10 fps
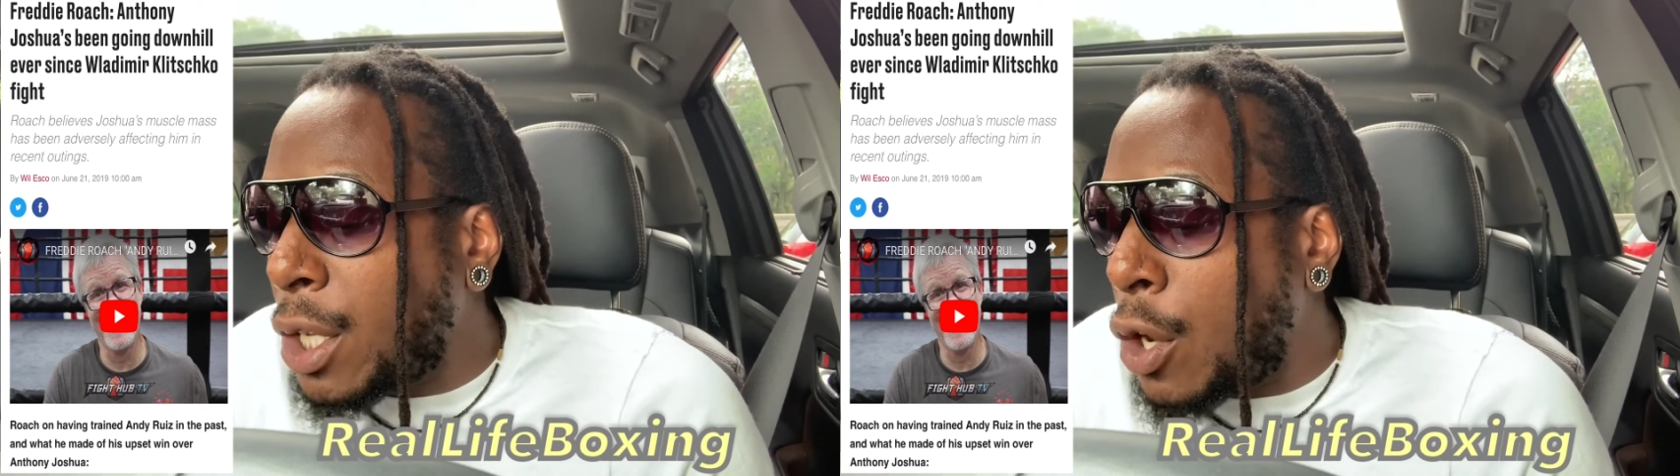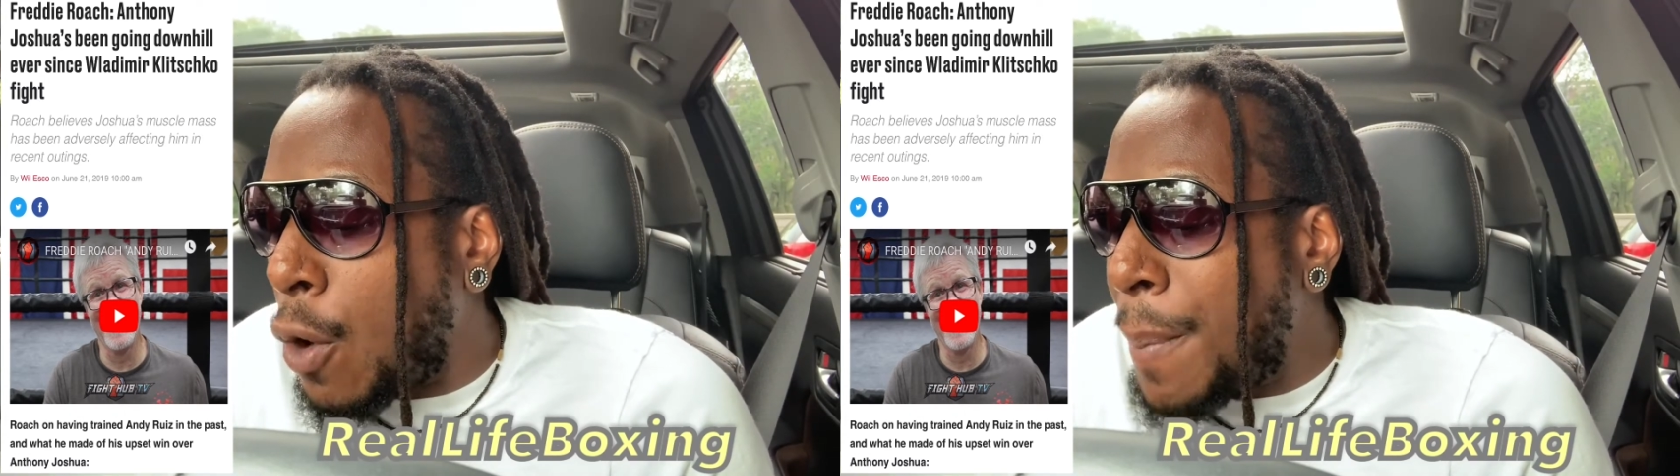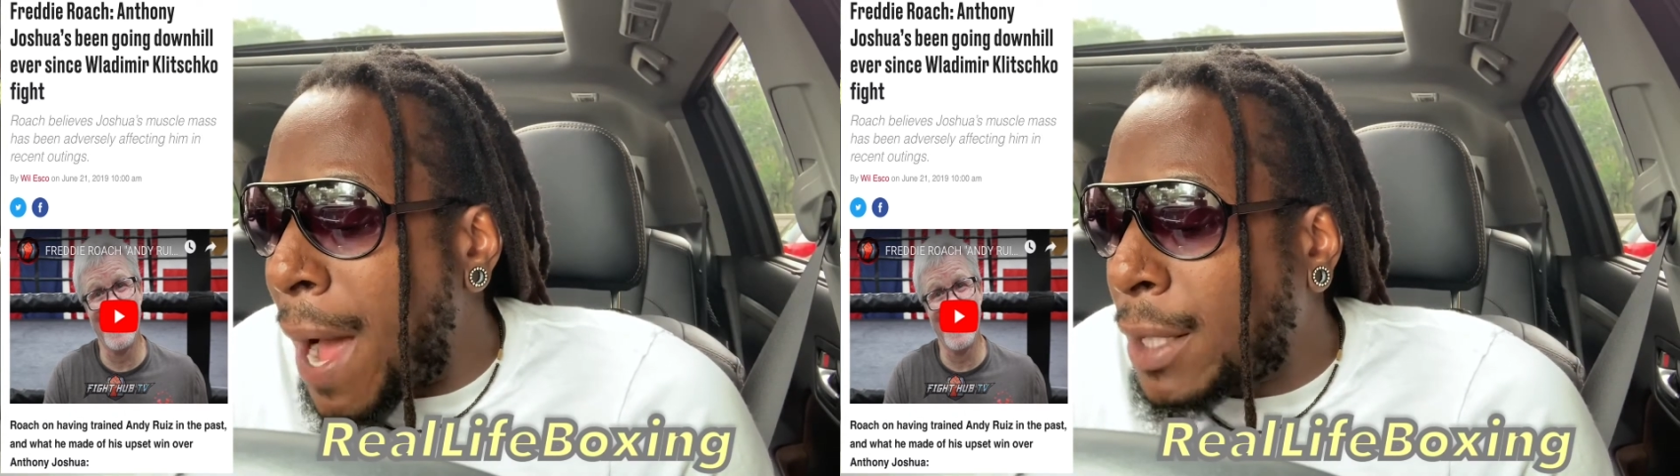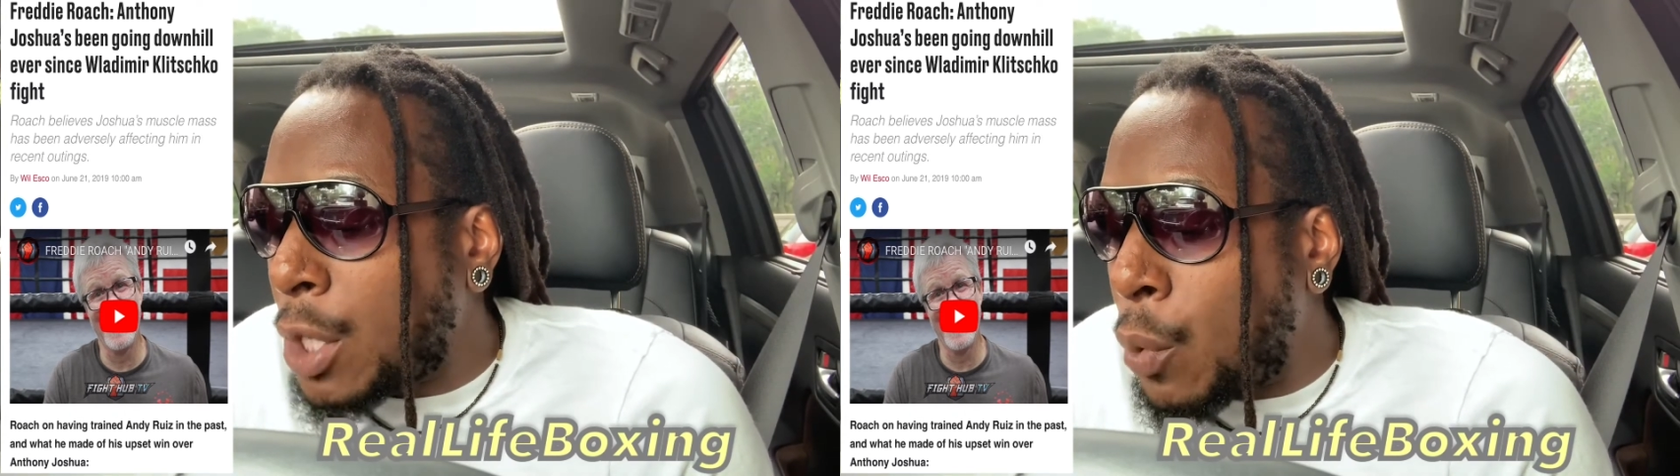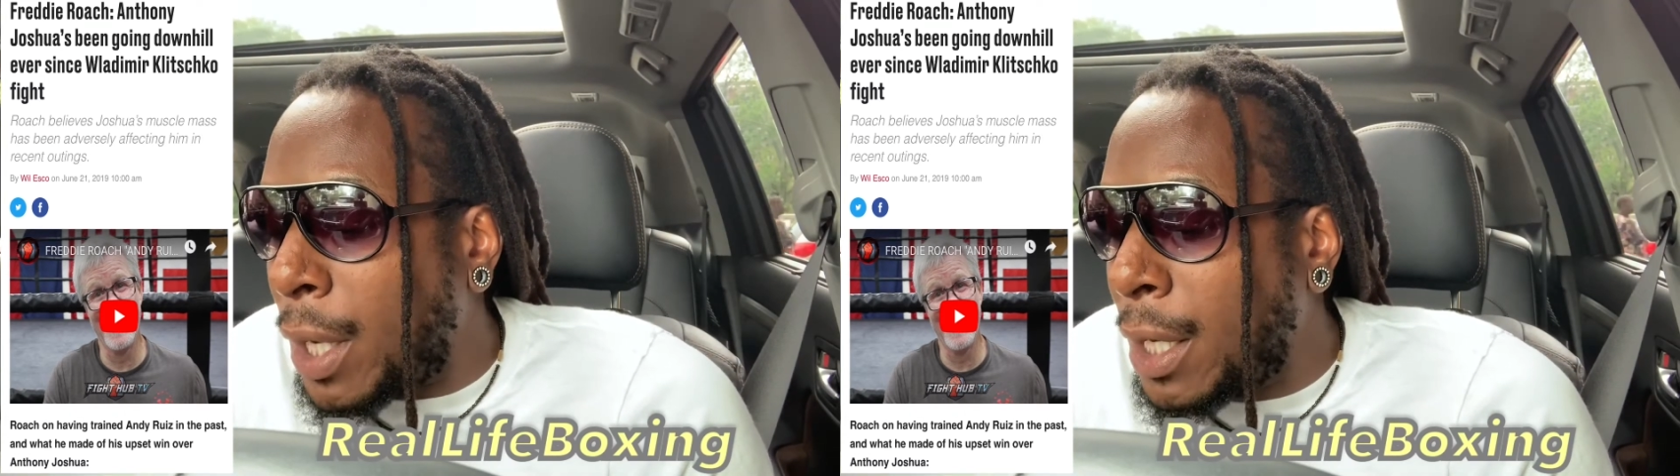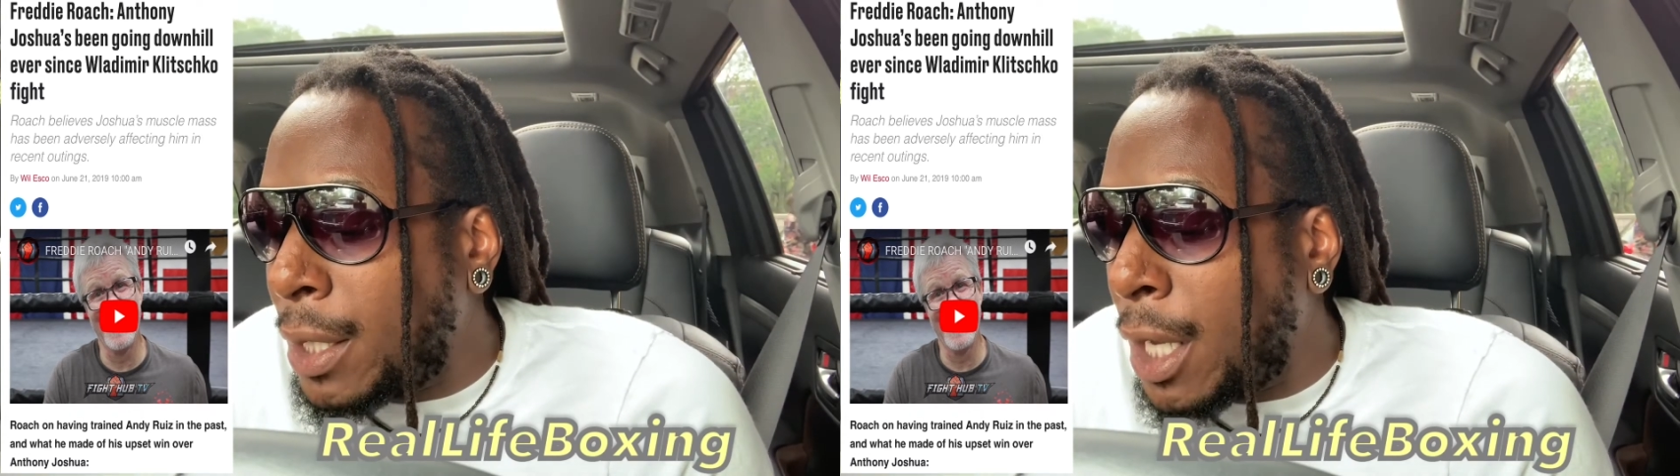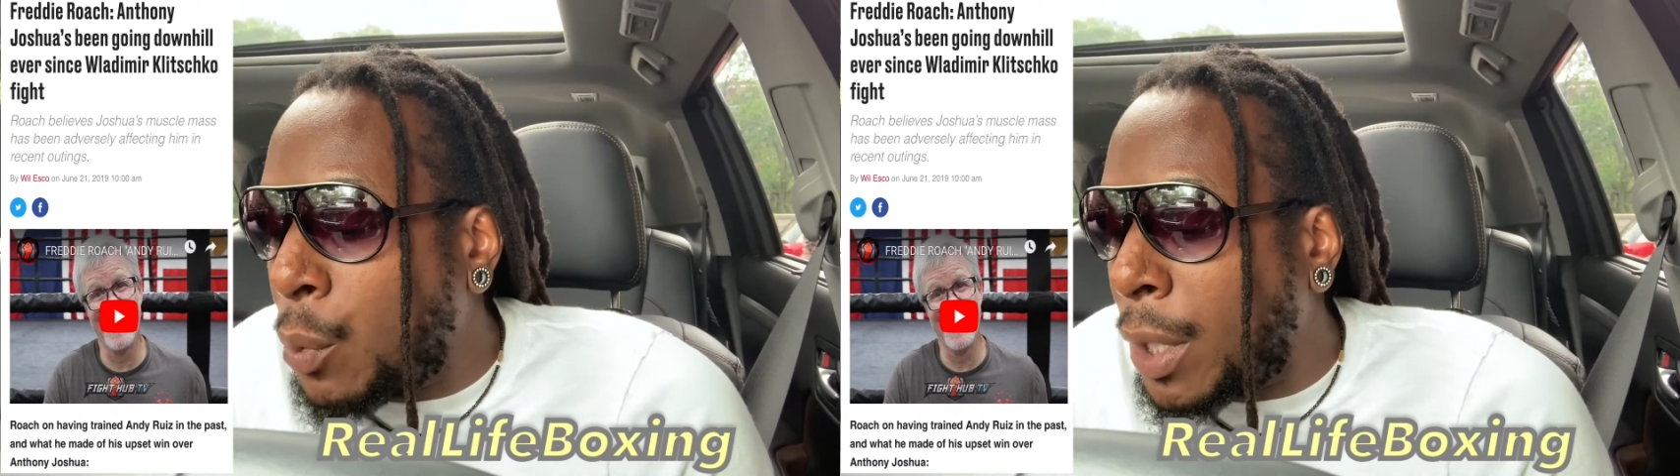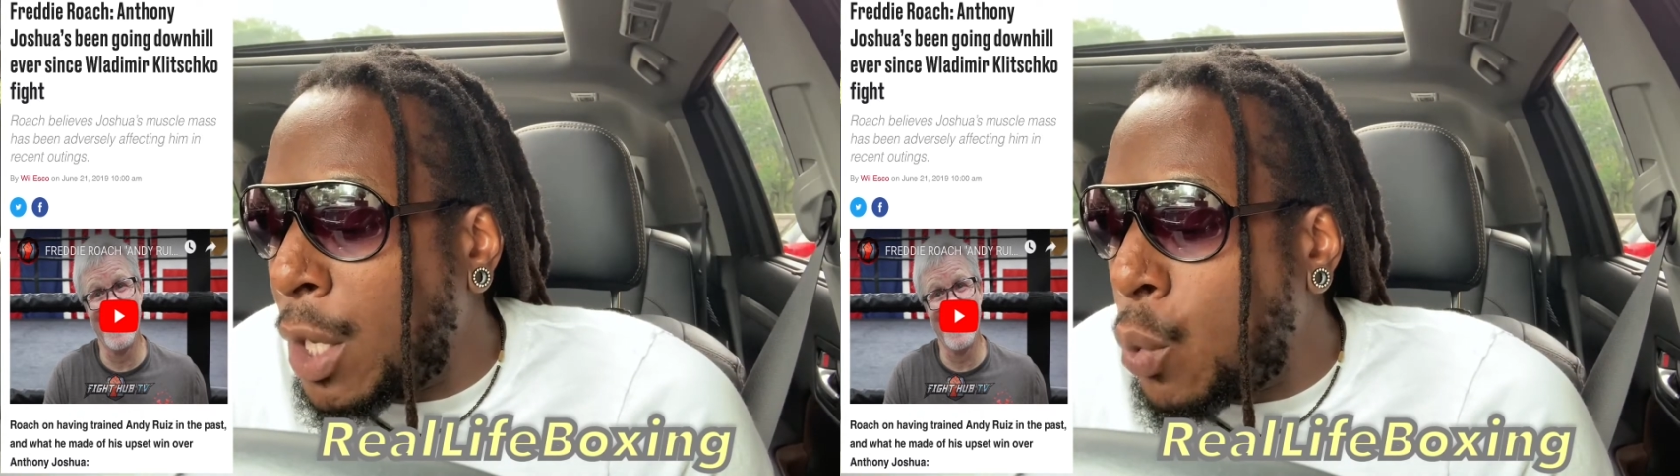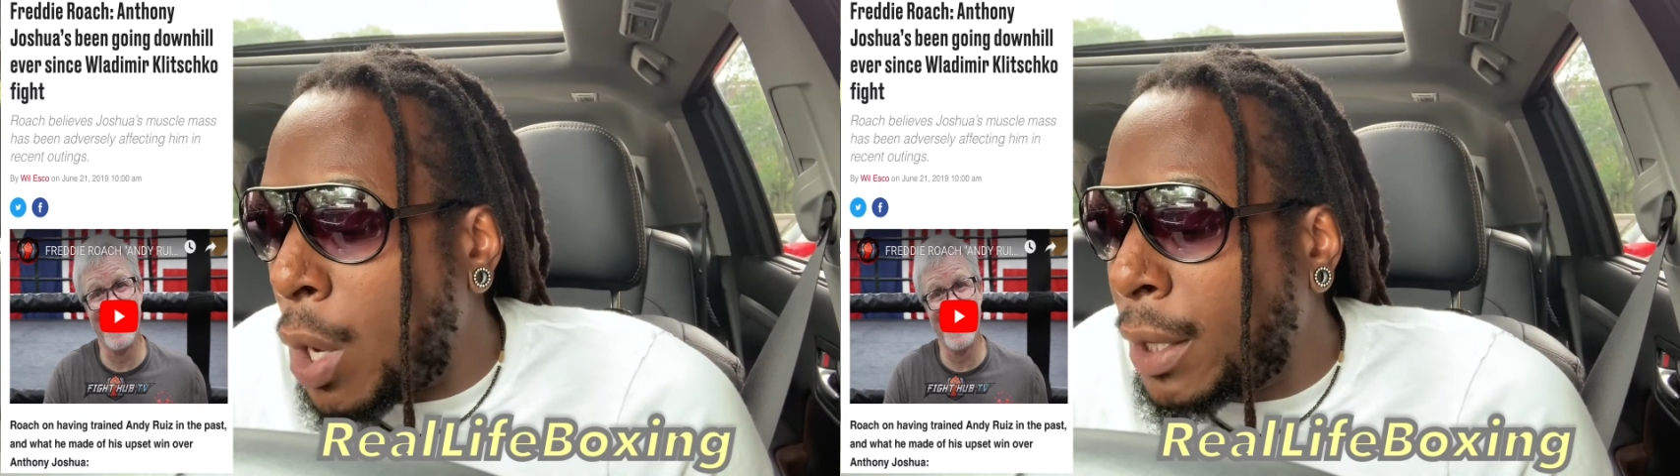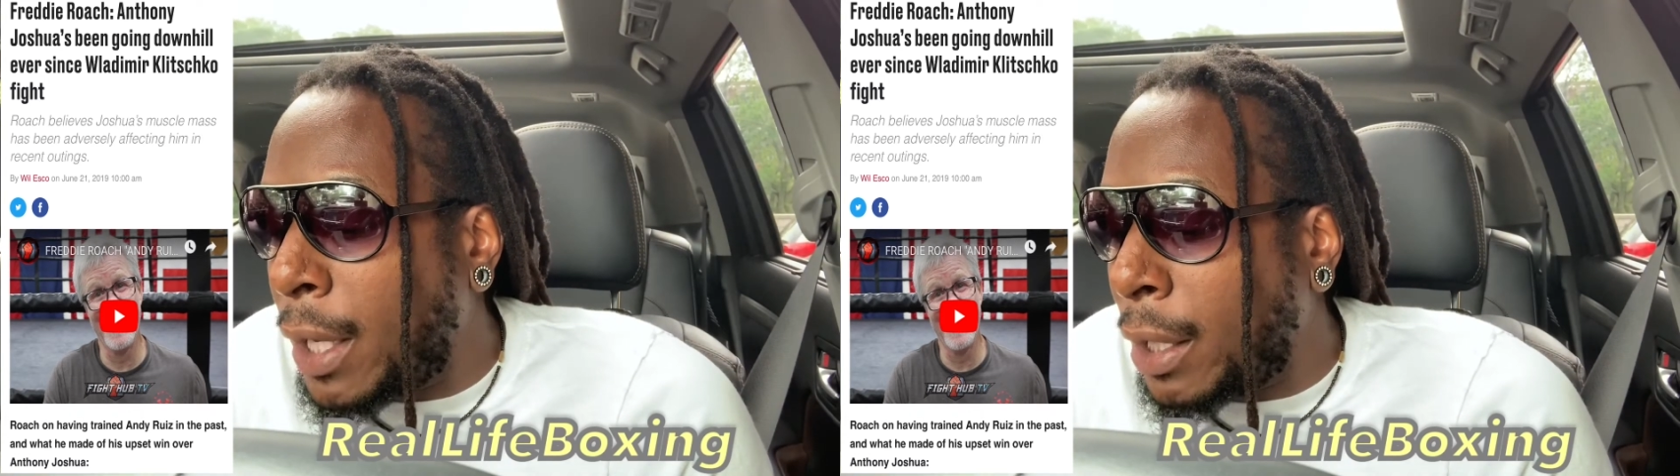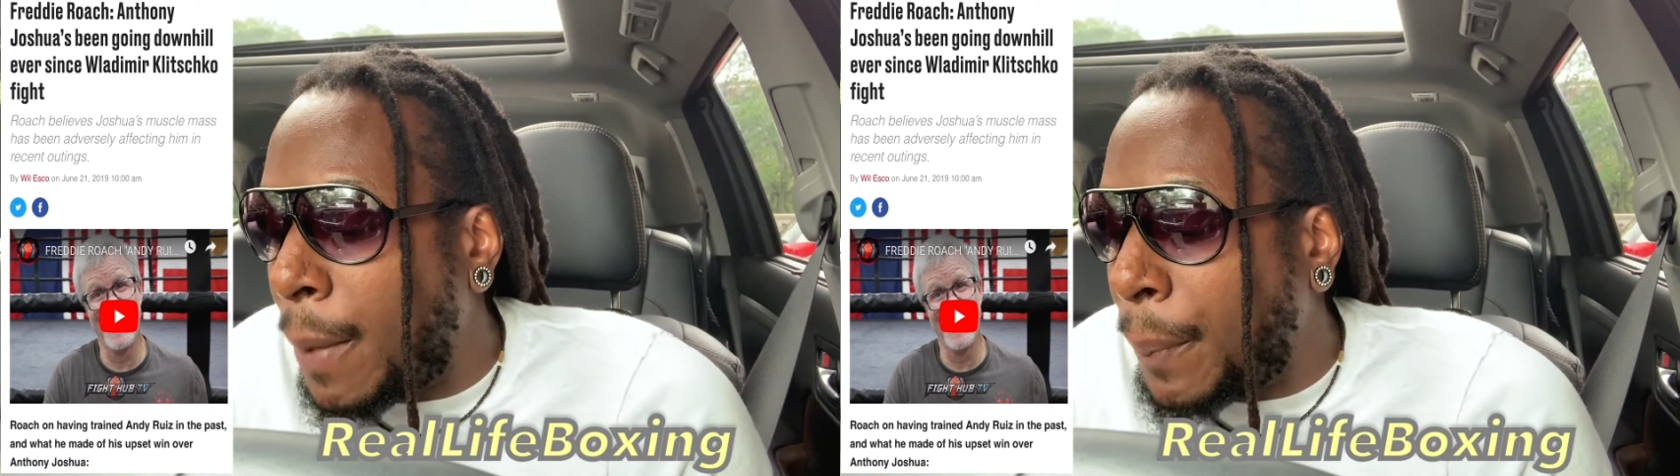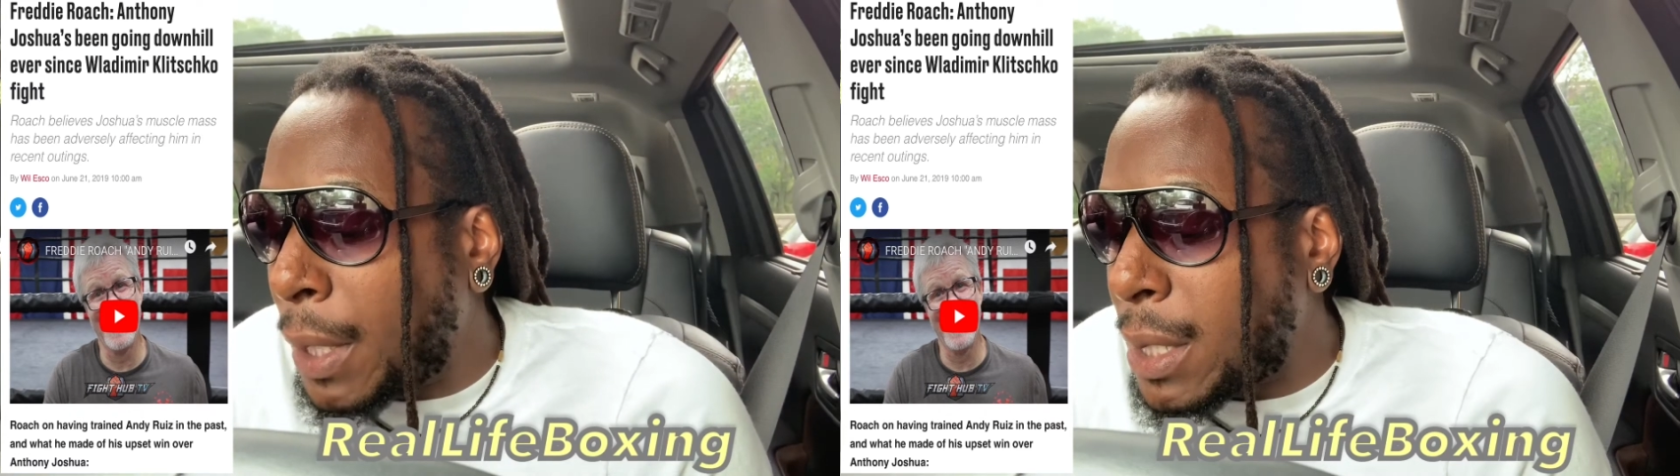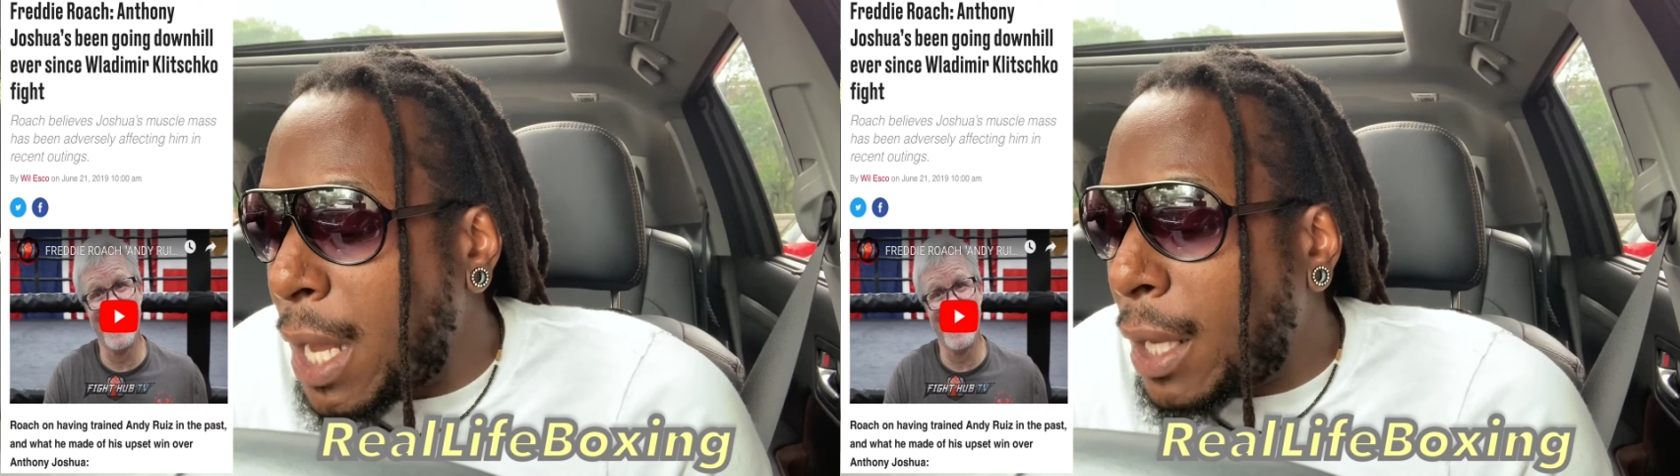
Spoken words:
to go back to what he did when he won the Olympics,